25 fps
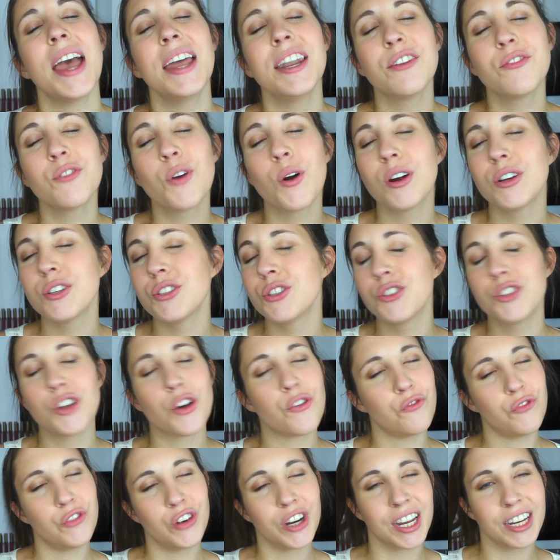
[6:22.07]
And of course,
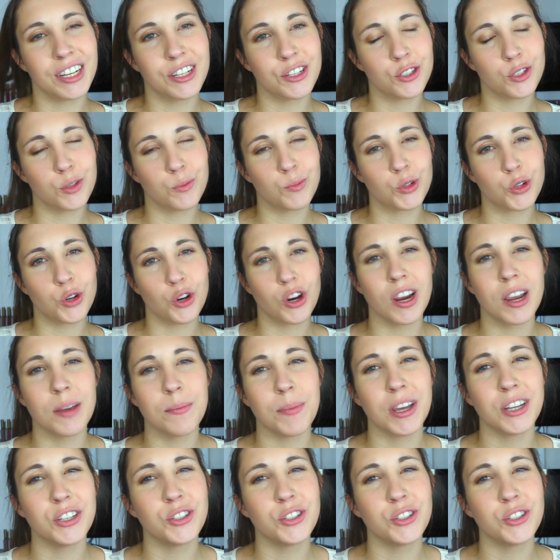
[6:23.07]
don't forget to subscribe.